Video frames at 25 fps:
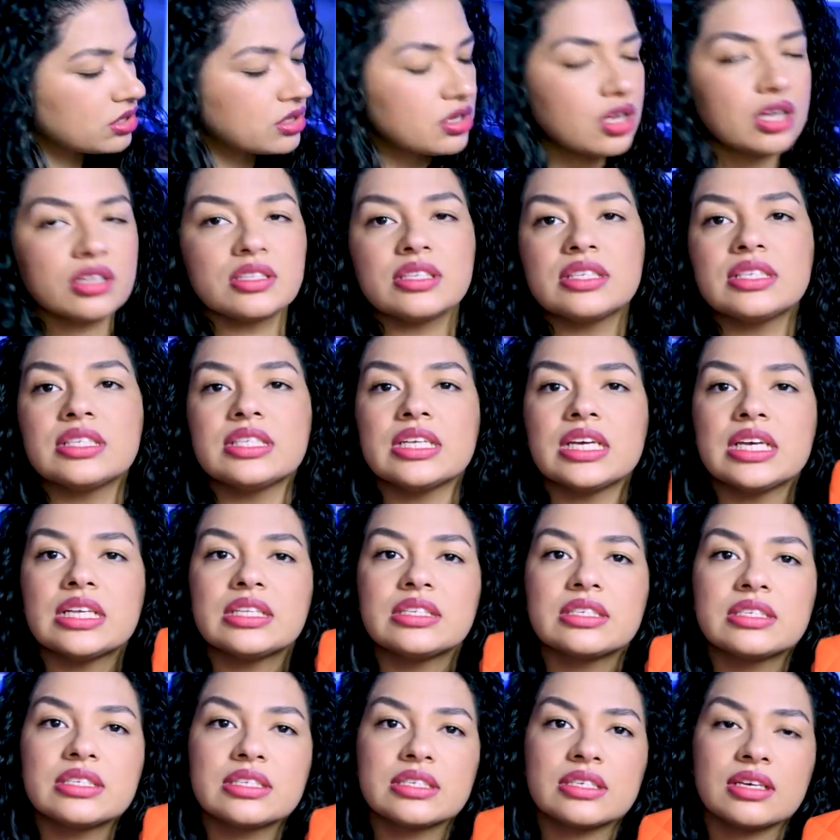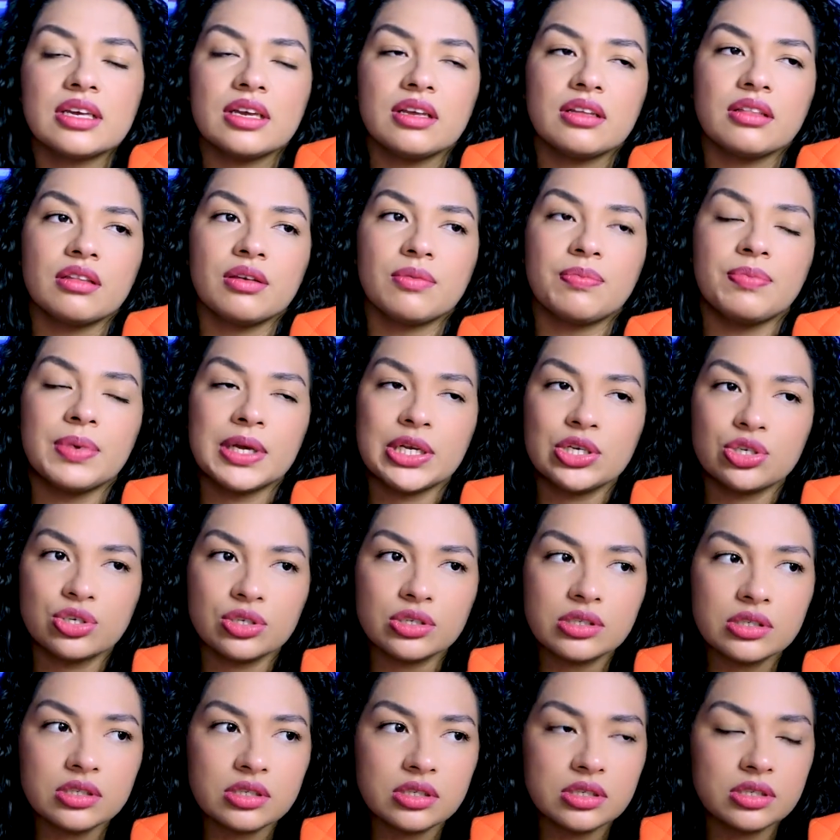not see it in the
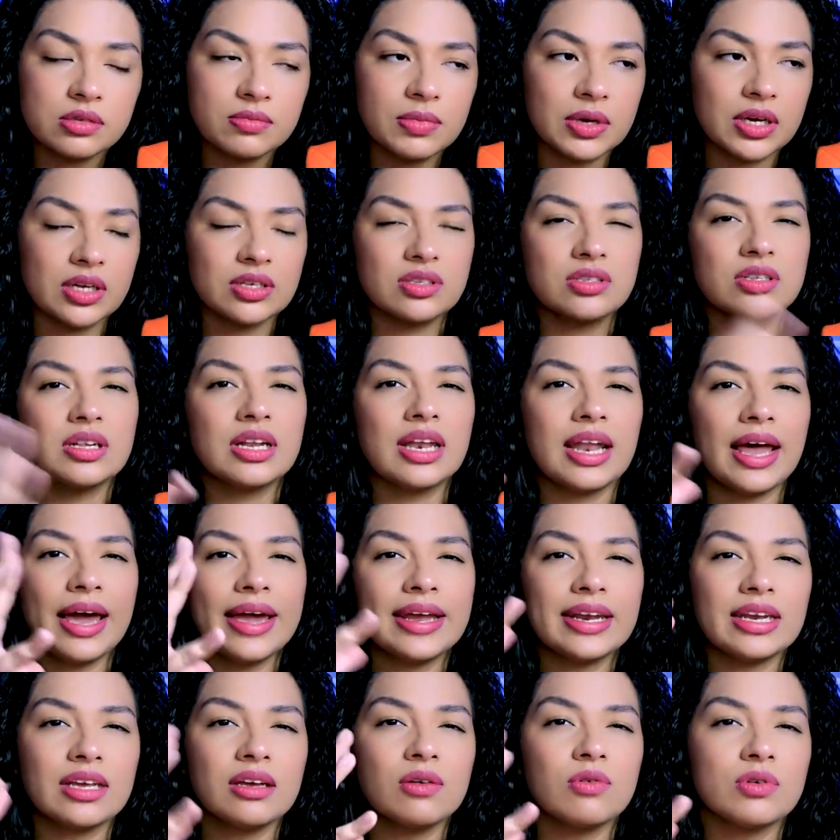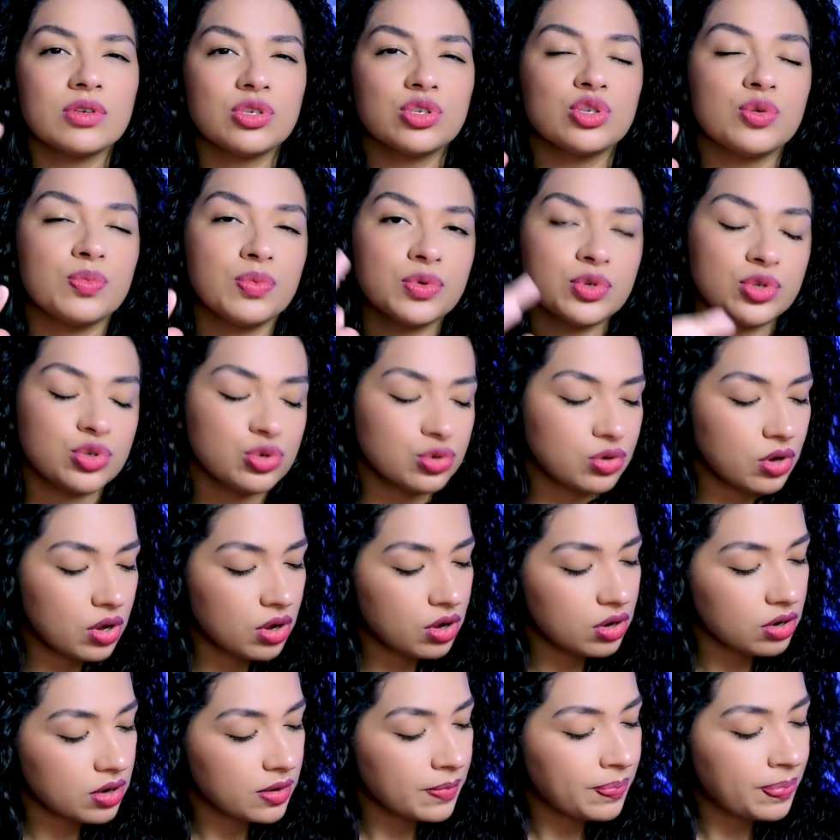pictures because the lighting was super
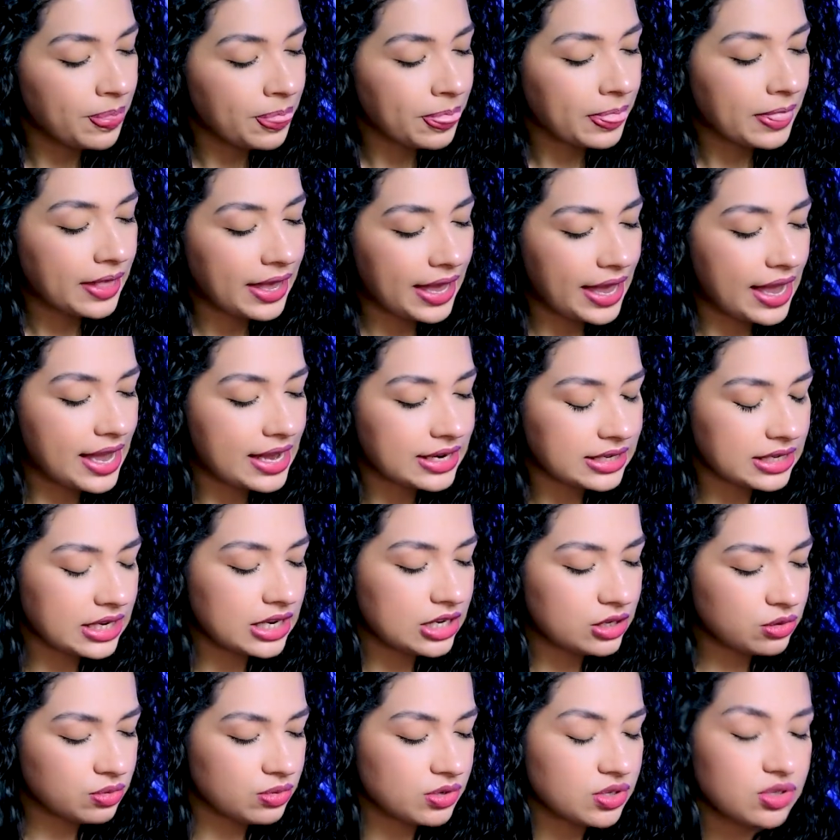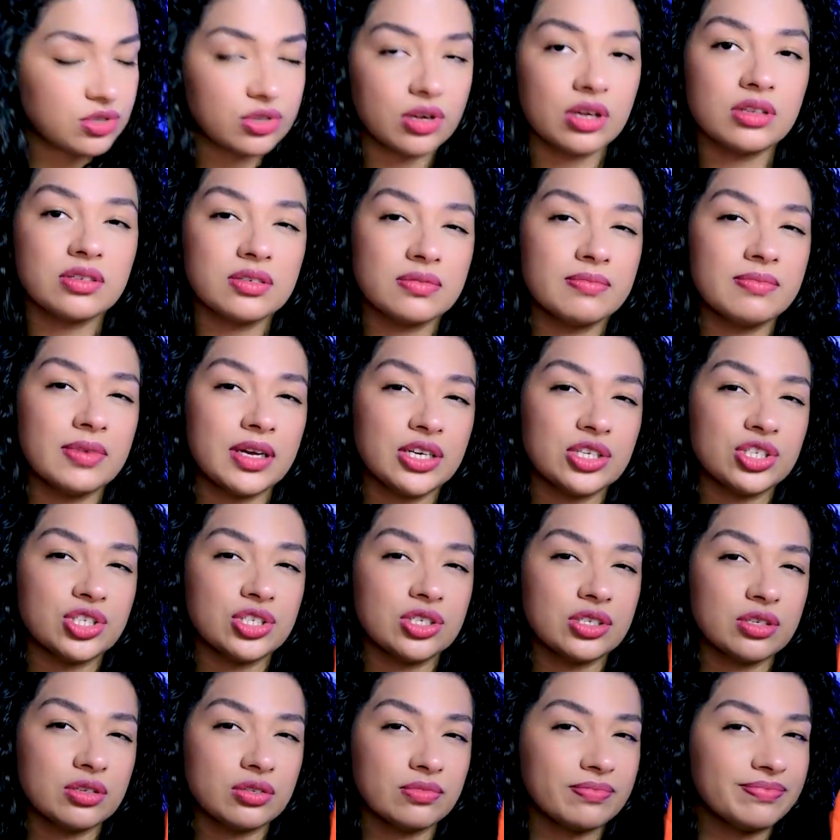strong and it was not
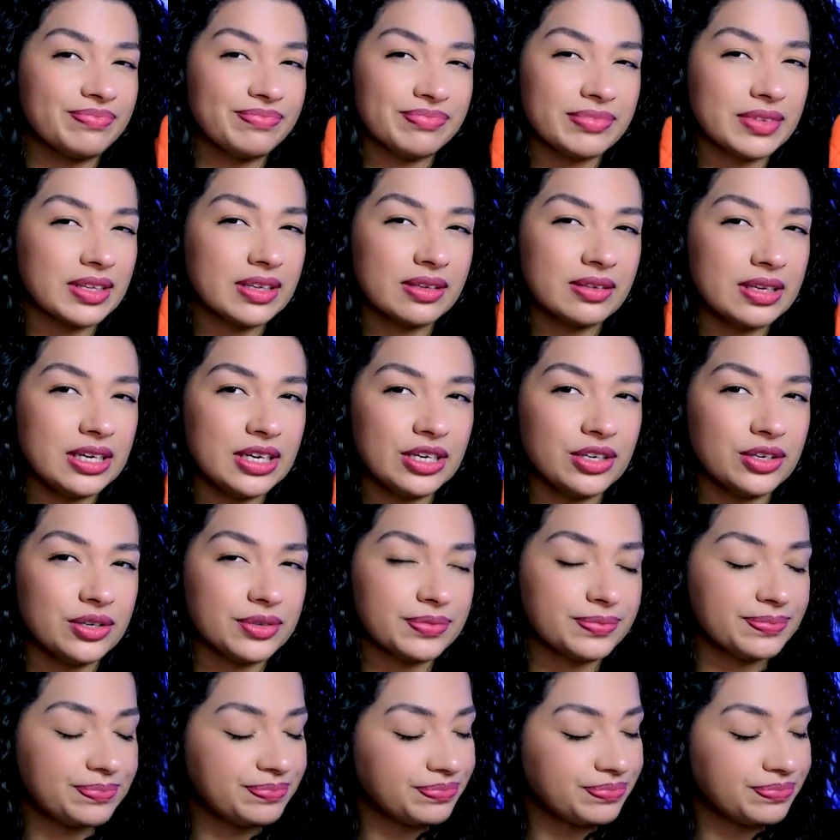mentioned either.